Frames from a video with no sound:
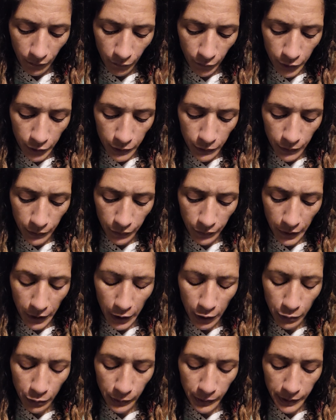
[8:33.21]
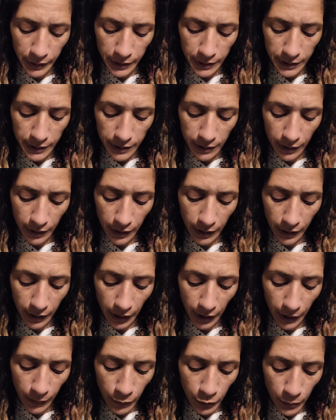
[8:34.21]
Verse 15 it reads, And it
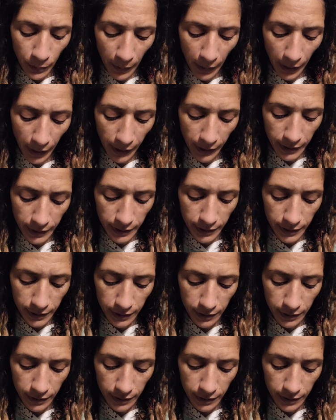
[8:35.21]
came to pass